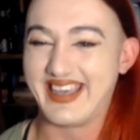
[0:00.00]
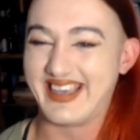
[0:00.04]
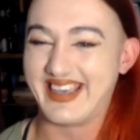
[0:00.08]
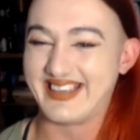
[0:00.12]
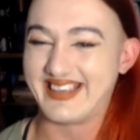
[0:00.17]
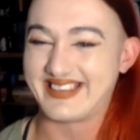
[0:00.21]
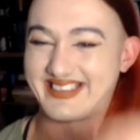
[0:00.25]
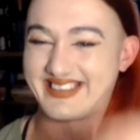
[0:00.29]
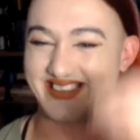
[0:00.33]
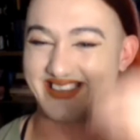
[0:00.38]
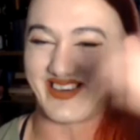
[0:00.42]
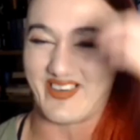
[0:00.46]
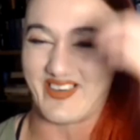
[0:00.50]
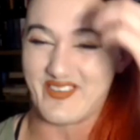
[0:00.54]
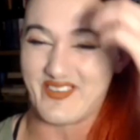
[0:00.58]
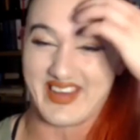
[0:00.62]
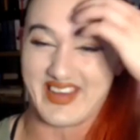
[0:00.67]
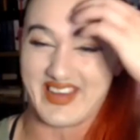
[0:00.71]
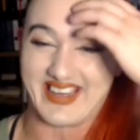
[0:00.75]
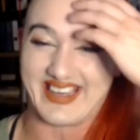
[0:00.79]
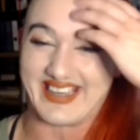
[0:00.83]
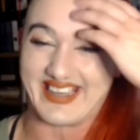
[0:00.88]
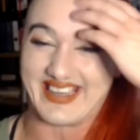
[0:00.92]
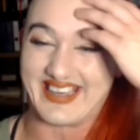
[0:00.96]
It's so
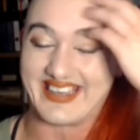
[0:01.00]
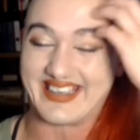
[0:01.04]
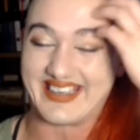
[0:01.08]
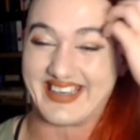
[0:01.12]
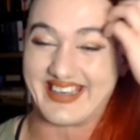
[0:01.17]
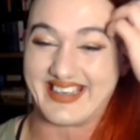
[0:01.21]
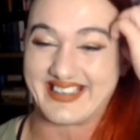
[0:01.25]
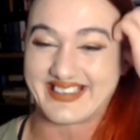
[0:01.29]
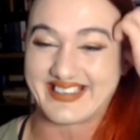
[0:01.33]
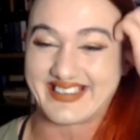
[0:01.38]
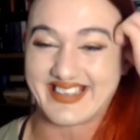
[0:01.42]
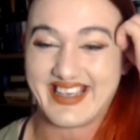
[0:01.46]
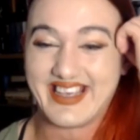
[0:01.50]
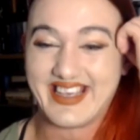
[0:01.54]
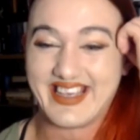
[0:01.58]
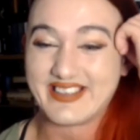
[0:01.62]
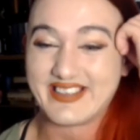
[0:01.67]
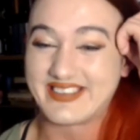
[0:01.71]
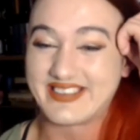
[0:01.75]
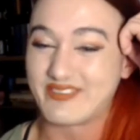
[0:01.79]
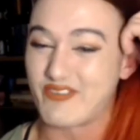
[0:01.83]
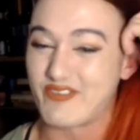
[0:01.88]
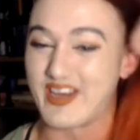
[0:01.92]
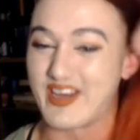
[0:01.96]
ringing. It needs
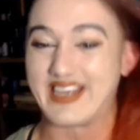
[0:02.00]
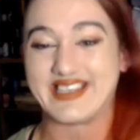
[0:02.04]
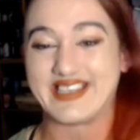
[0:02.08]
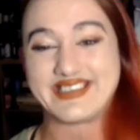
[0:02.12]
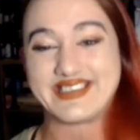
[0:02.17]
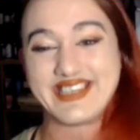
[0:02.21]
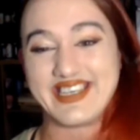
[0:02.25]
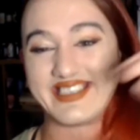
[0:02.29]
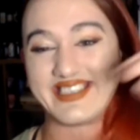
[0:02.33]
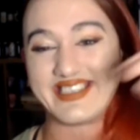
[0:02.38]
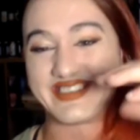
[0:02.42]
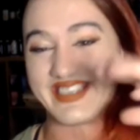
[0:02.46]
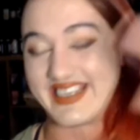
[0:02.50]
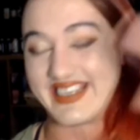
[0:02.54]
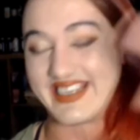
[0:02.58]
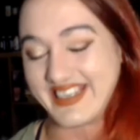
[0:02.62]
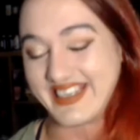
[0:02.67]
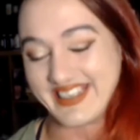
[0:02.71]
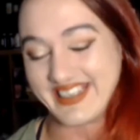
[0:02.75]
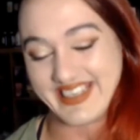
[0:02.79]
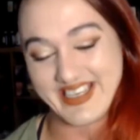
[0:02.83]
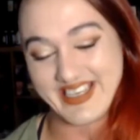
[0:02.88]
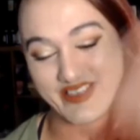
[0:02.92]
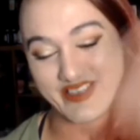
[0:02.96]

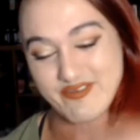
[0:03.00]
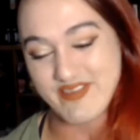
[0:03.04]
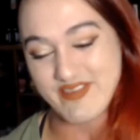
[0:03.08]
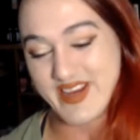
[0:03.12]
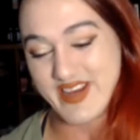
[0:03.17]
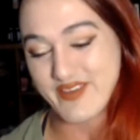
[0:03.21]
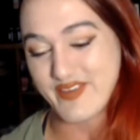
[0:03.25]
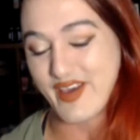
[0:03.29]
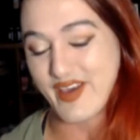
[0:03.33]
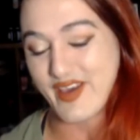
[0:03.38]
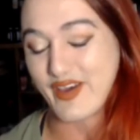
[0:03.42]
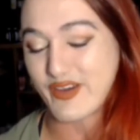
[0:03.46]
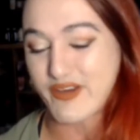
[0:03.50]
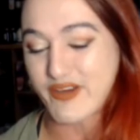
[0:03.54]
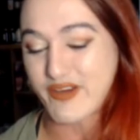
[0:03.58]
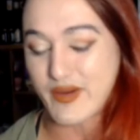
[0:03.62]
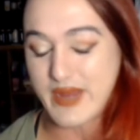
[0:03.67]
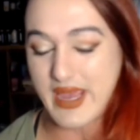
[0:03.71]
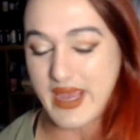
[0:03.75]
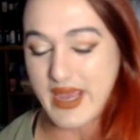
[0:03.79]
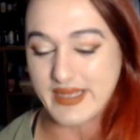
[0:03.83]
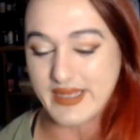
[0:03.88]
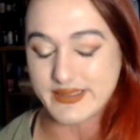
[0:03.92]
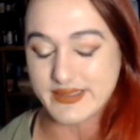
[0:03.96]
re-stitching. It needs re-velcro.
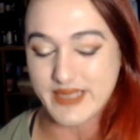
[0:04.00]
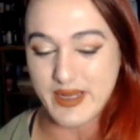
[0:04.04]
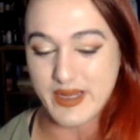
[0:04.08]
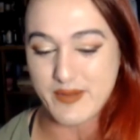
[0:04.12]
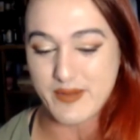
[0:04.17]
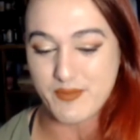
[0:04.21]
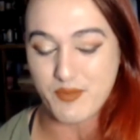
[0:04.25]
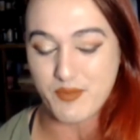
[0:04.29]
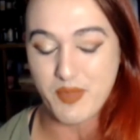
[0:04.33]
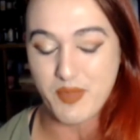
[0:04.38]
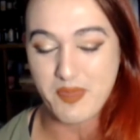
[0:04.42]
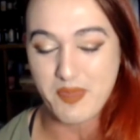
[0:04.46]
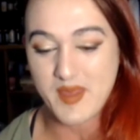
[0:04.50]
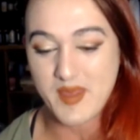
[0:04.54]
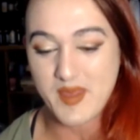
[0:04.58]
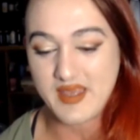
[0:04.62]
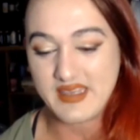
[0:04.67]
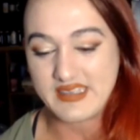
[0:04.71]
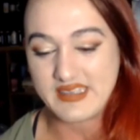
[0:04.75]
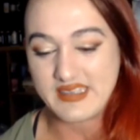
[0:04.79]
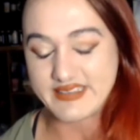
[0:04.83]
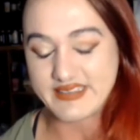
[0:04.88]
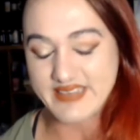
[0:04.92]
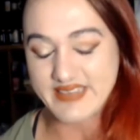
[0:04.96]
Yeah, it's
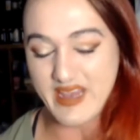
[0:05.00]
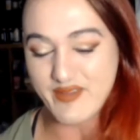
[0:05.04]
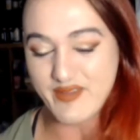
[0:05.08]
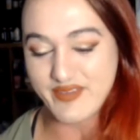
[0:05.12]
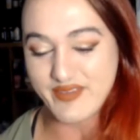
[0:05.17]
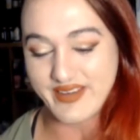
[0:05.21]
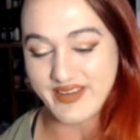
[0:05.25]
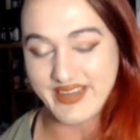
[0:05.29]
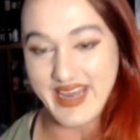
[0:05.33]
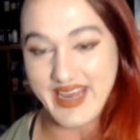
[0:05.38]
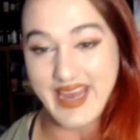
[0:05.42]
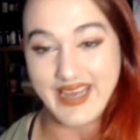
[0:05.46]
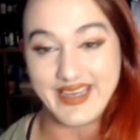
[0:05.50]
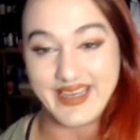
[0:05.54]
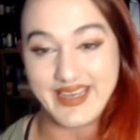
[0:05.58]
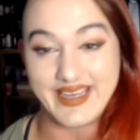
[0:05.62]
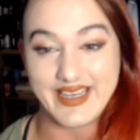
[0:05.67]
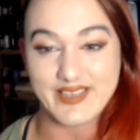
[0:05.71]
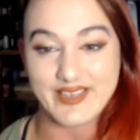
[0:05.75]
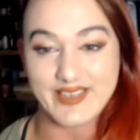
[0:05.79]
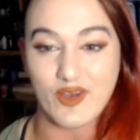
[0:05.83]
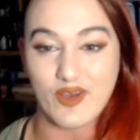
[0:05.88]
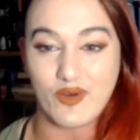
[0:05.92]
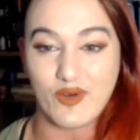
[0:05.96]
7-8
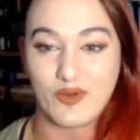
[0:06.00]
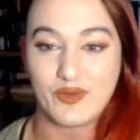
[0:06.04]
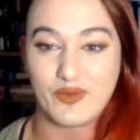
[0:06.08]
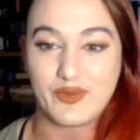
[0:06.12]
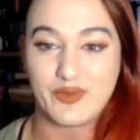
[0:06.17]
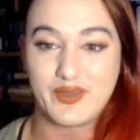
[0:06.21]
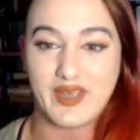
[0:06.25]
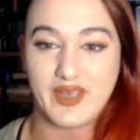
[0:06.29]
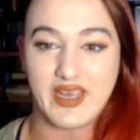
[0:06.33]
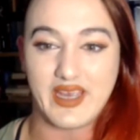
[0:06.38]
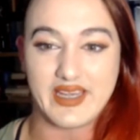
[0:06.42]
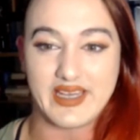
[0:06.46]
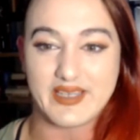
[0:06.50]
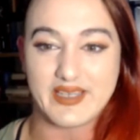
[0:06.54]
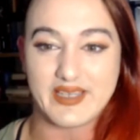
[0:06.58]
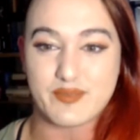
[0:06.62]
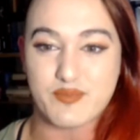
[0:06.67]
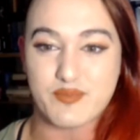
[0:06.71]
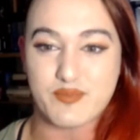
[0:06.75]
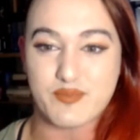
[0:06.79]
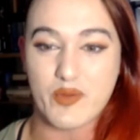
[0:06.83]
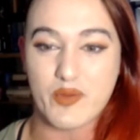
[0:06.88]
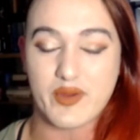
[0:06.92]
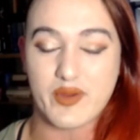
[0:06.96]
years old, and it's
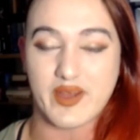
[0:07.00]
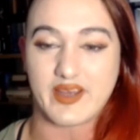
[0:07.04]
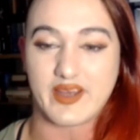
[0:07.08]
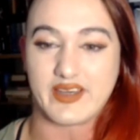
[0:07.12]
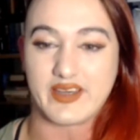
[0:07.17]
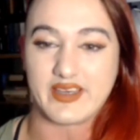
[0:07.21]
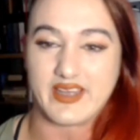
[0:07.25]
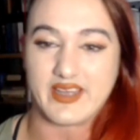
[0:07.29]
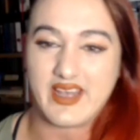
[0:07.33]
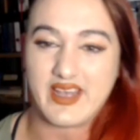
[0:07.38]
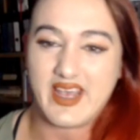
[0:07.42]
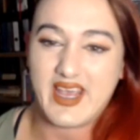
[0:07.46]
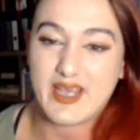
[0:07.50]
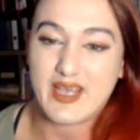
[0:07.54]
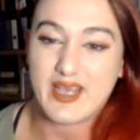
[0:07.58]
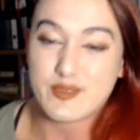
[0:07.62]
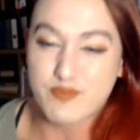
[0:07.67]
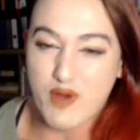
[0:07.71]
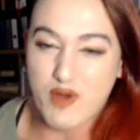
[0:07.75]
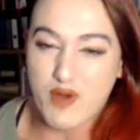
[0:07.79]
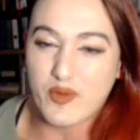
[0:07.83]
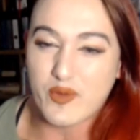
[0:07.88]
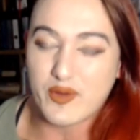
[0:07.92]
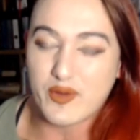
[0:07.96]
broken
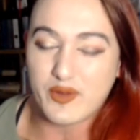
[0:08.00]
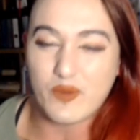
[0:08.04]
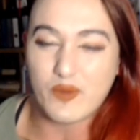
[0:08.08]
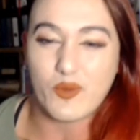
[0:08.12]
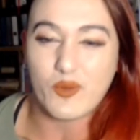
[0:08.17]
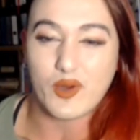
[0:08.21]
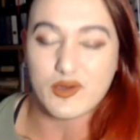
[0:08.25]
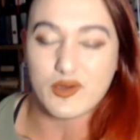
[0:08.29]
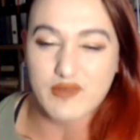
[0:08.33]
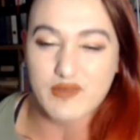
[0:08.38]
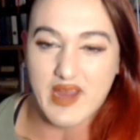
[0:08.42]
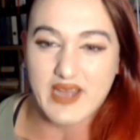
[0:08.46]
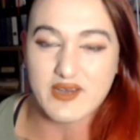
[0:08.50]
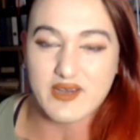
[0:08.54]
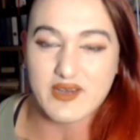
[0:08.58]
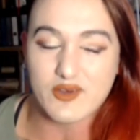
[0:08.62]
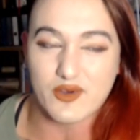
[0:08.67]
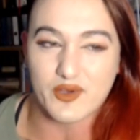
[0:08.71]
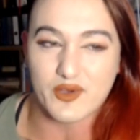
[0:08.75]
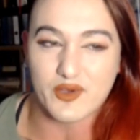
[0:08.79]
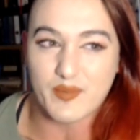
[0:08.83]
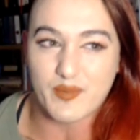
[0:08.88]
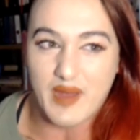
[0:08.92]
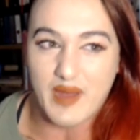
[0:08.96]
the world
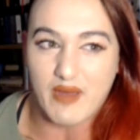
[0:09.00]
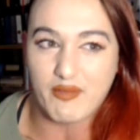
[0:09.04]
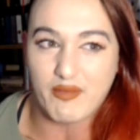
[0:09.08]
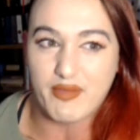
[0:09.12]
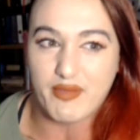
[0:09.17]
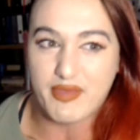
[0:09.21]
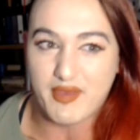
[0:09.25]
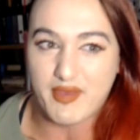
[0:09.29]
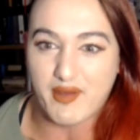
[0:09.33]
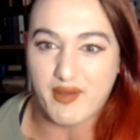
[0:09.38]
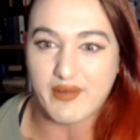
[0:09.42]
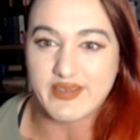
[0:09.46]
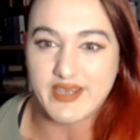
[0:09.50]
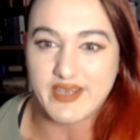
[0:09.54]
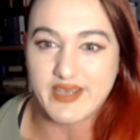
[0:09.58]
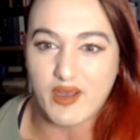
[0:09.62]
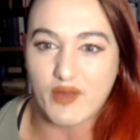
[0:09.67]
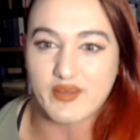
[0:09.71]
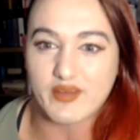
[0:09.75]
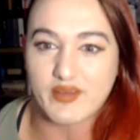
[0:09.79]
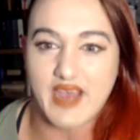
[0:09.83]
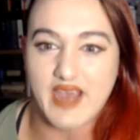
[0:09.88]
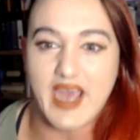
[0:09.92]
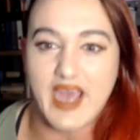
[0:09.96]
record about 30
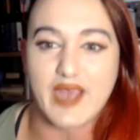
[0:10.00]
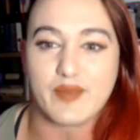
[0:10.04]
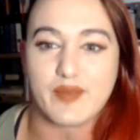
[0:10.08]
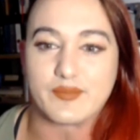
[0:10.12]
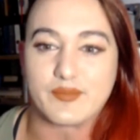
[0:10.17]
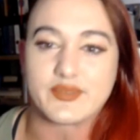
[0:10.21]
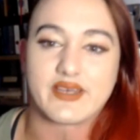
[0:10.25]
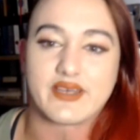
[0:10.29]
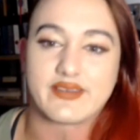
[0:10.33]
odd times.